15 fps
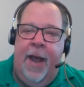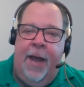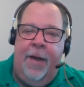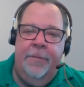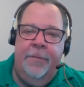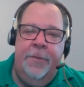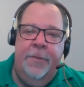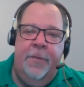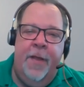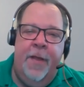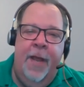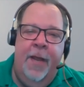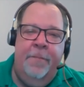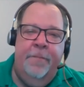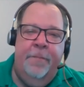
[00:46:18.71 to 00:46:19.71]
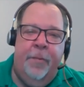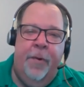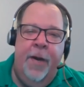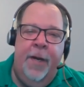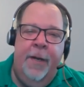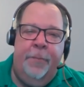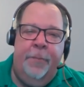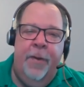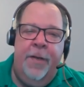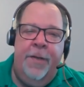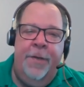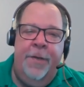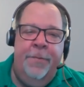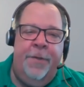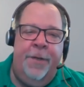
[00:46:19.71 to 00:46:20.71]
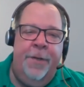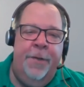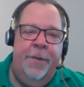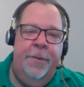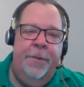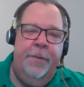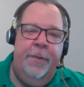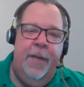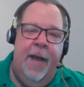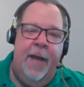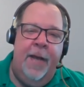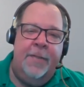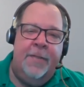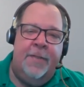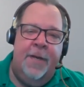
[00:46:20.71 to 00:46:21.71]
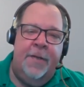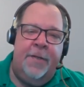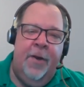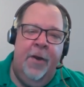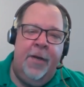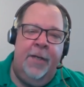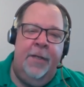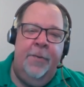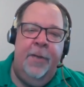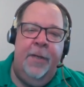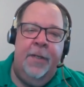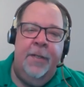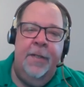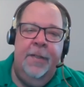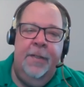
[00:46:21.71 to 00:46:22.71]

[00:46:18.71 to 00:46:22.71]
how do they bring up what you do as they're talking to a